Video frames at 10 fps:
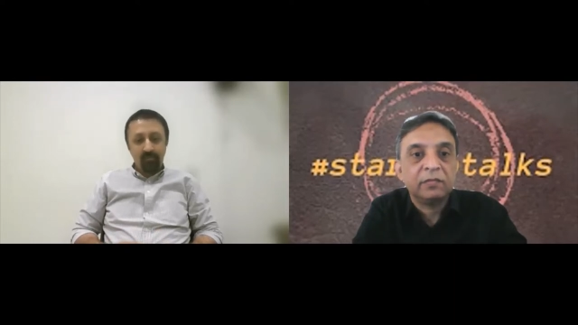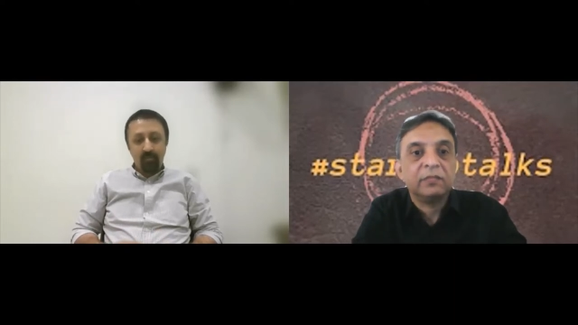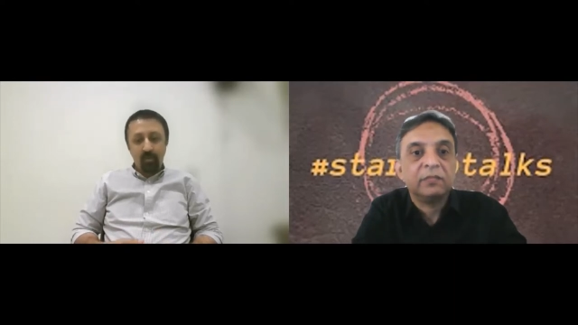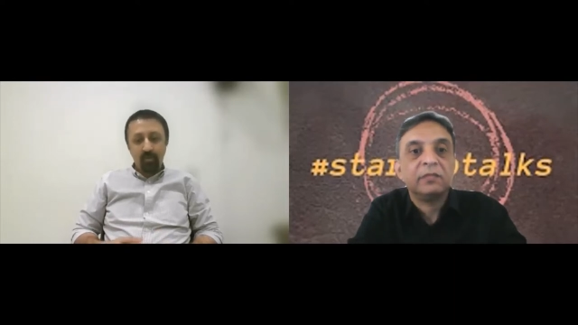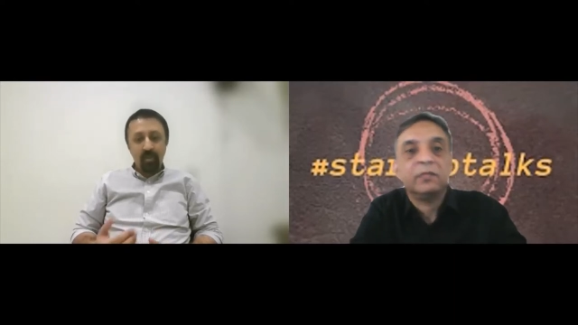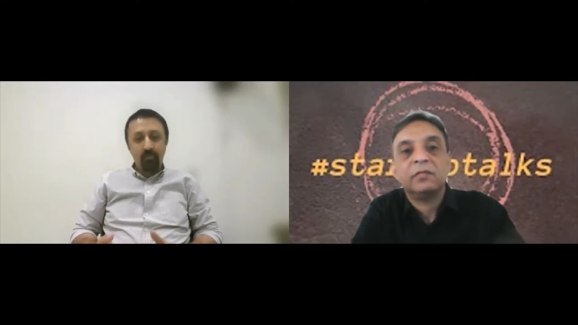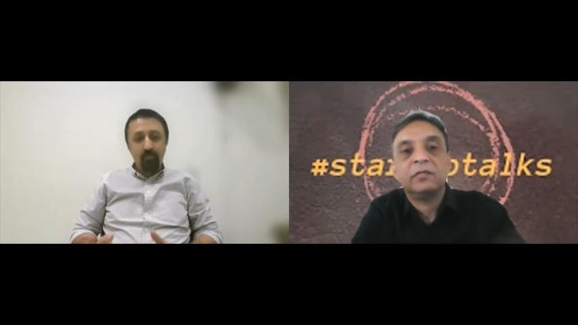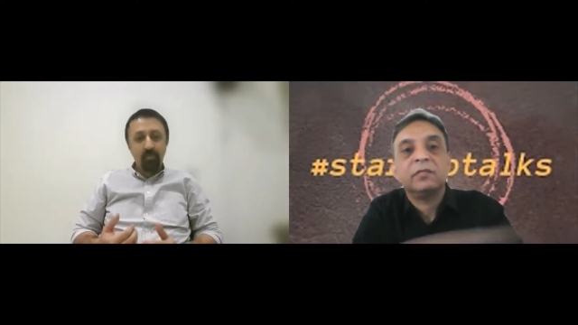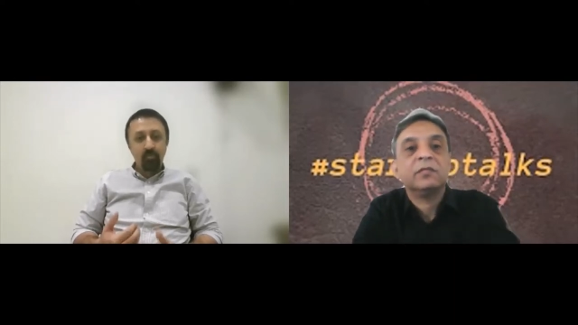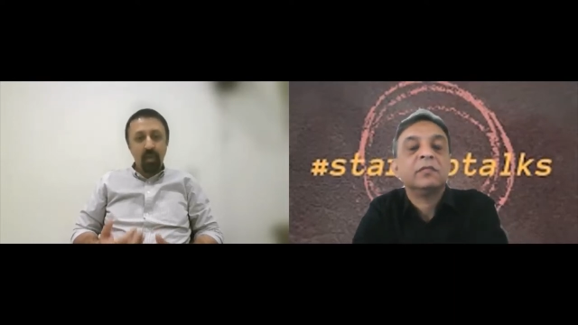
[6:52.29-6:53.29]
Speaker 1: for
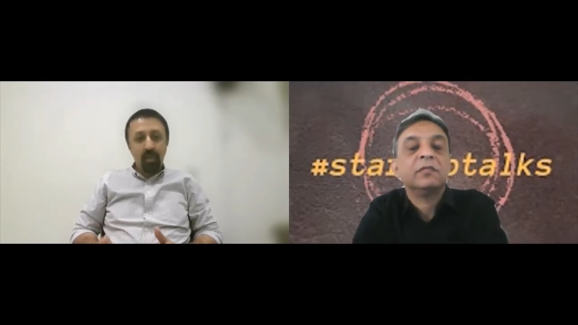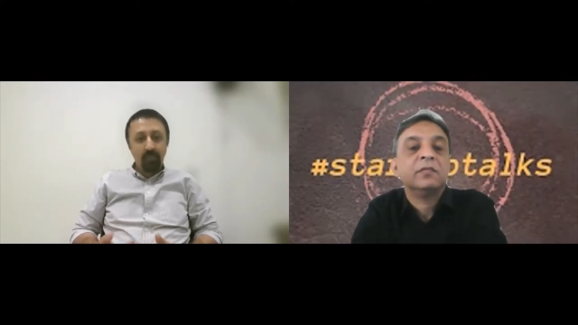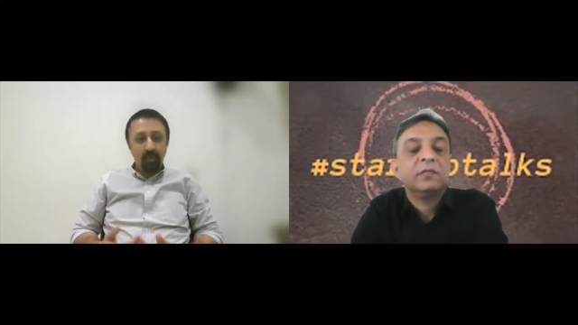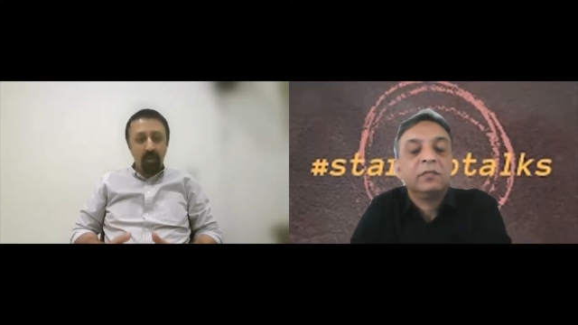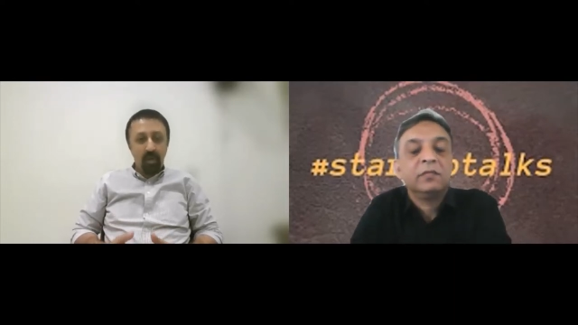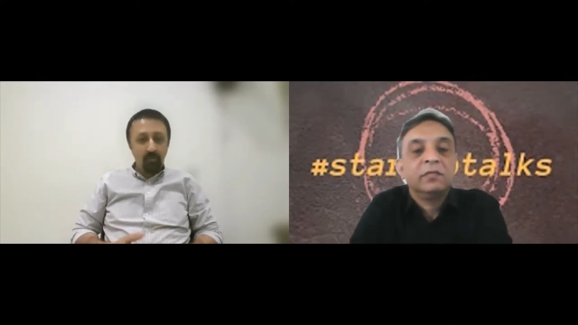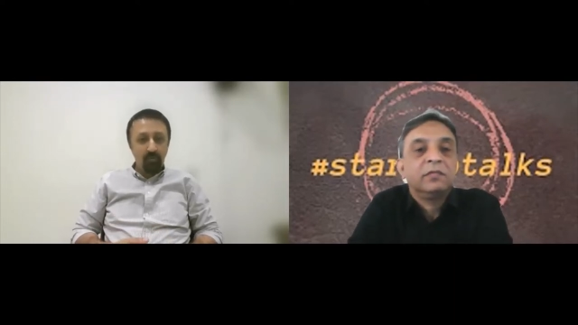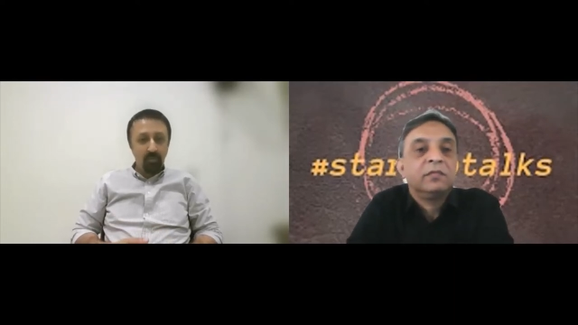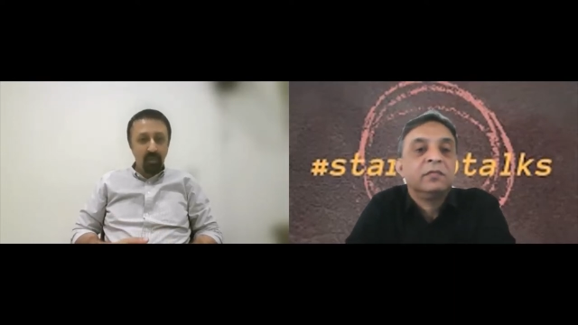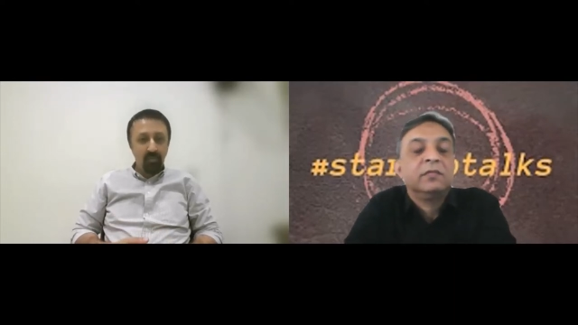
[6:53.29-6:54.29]
someone to help them
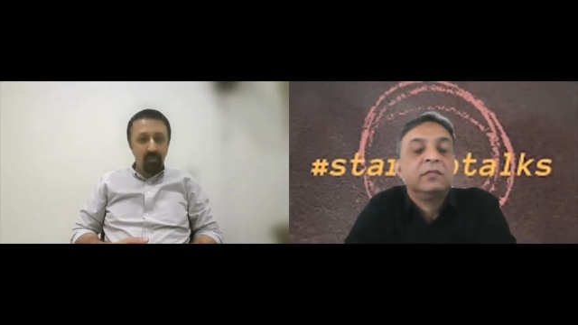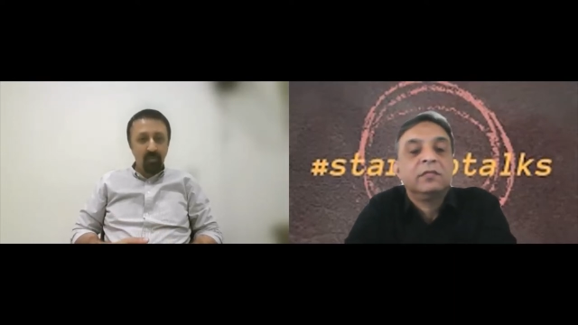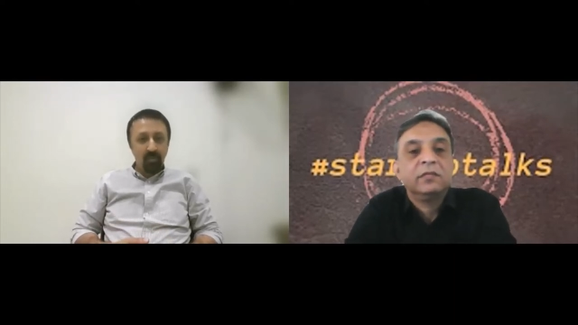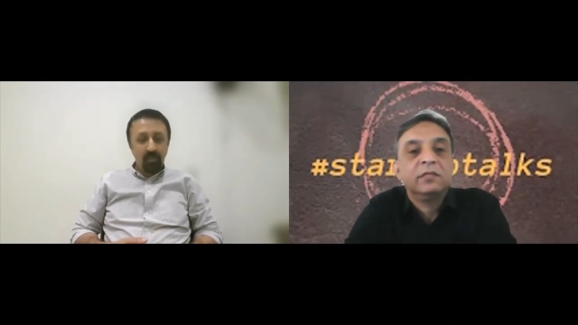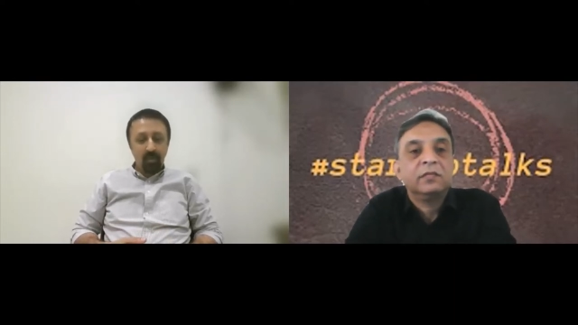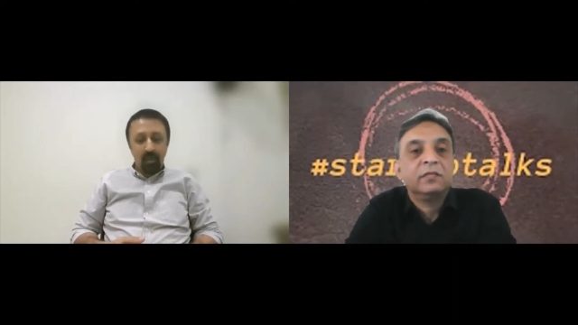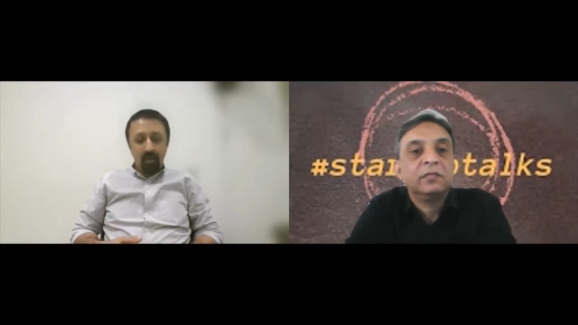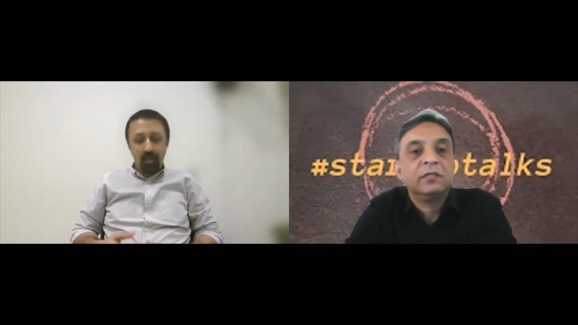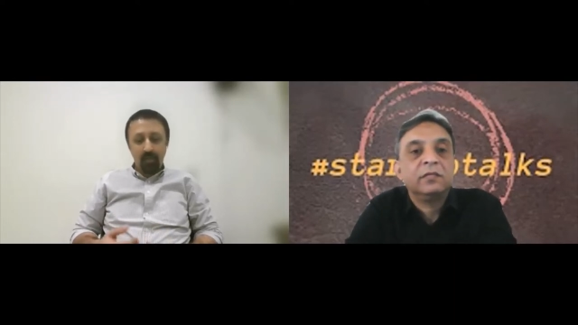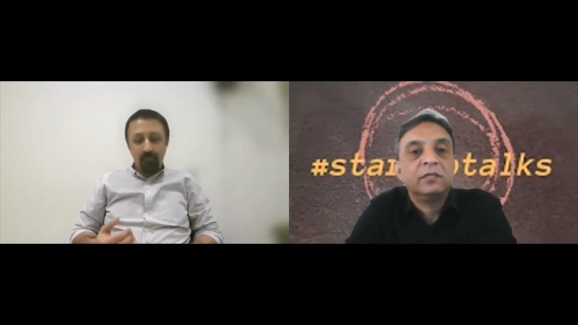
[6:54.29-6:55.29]
out with
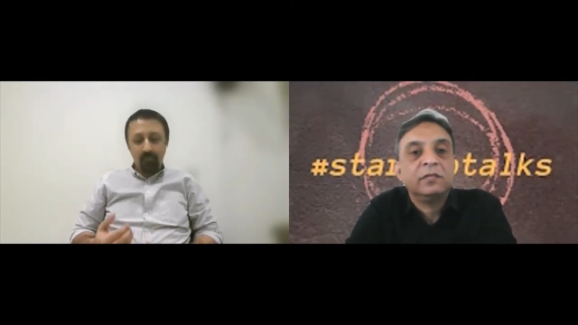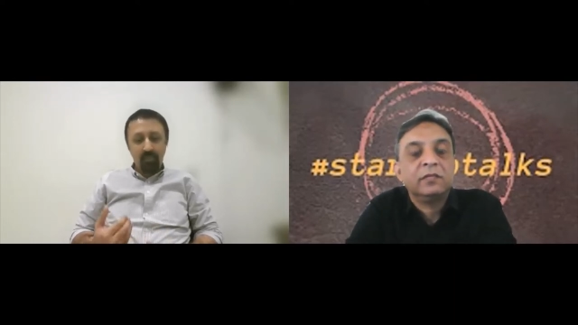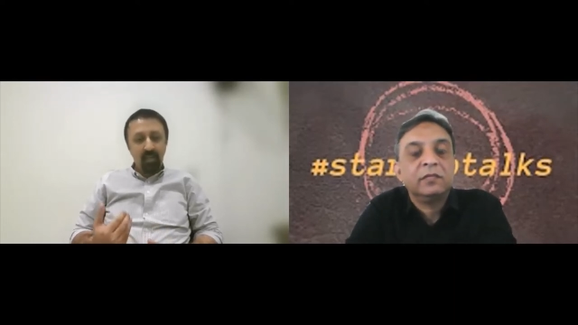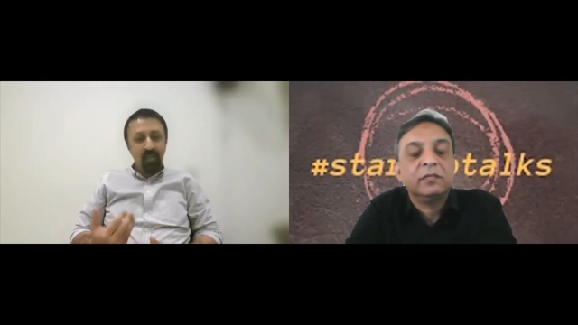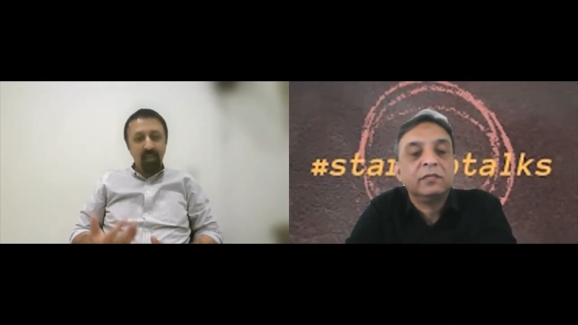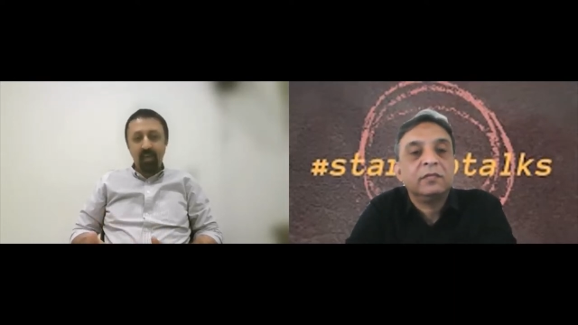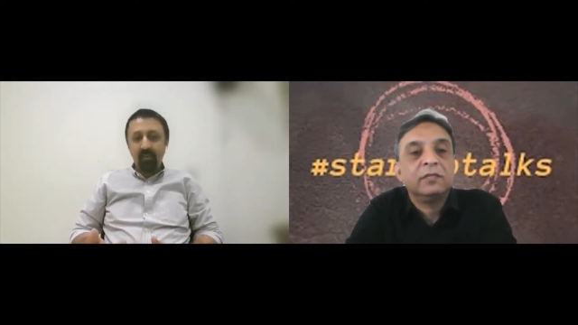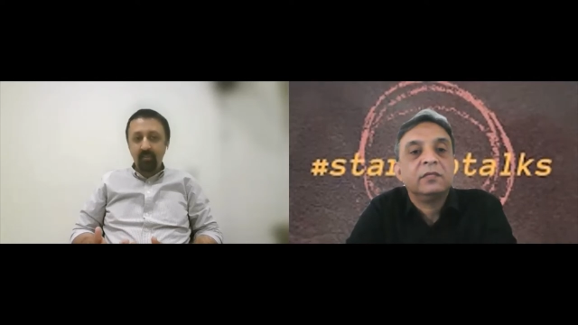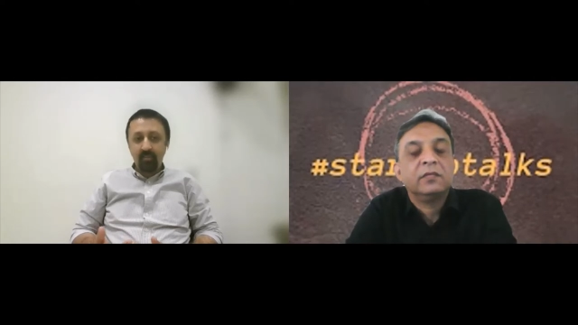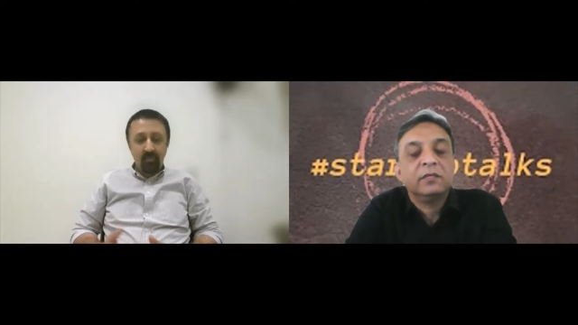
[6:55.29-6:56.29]
running
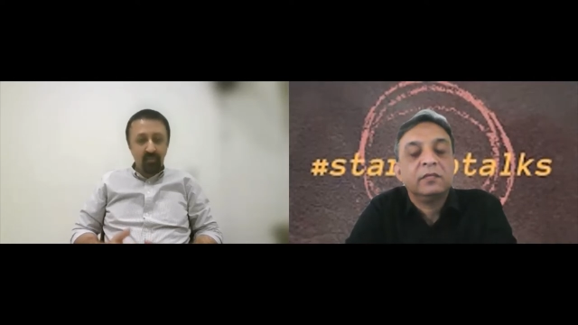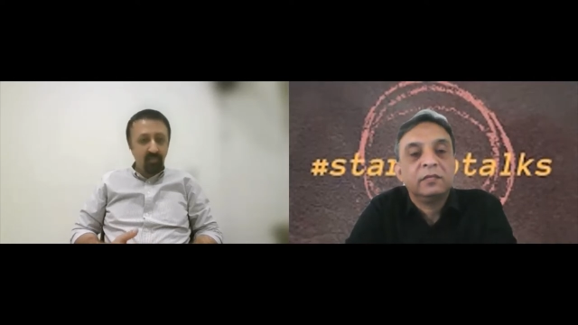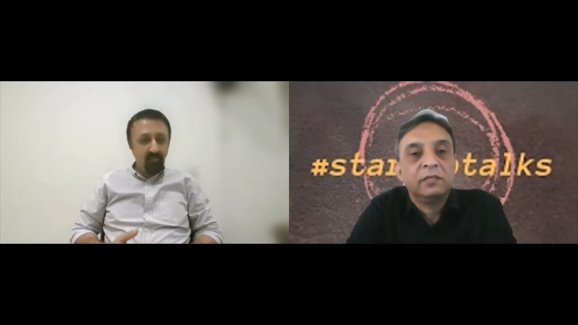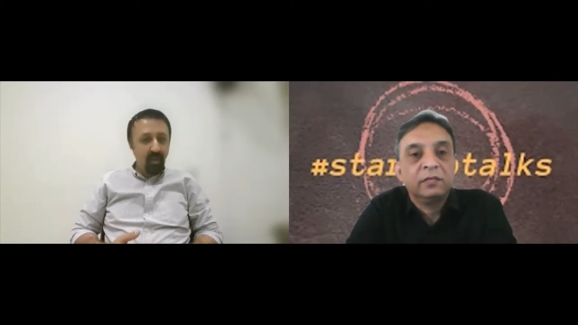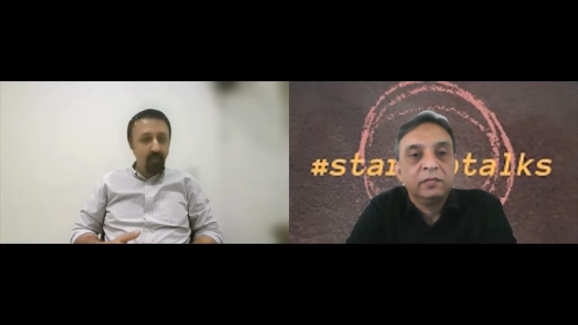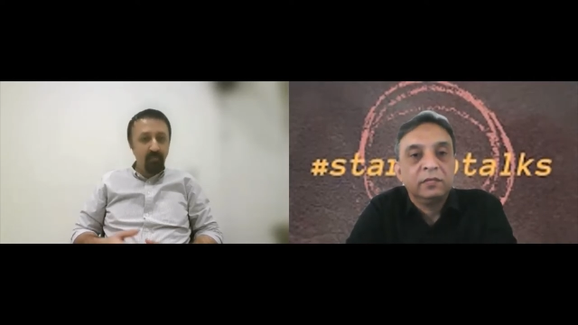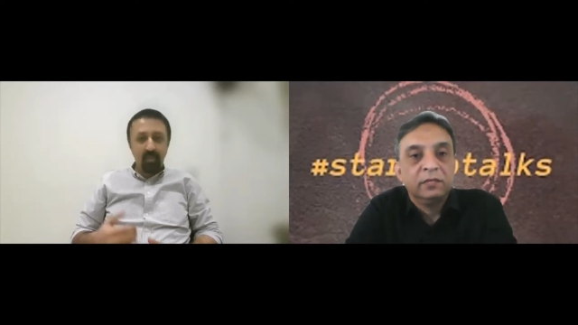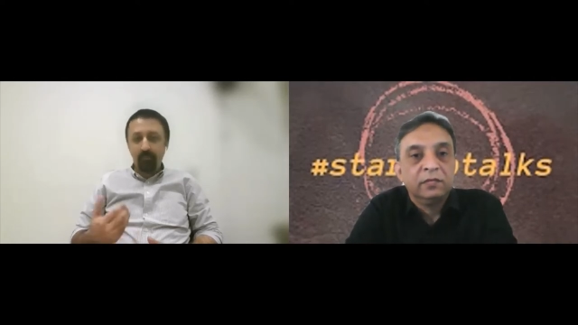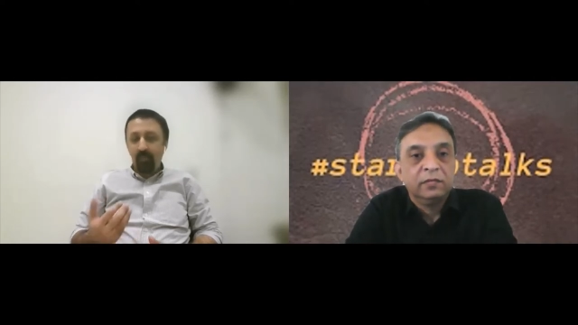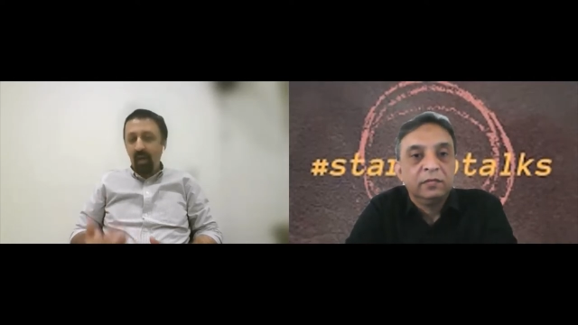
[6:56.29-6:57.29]
errands for their family,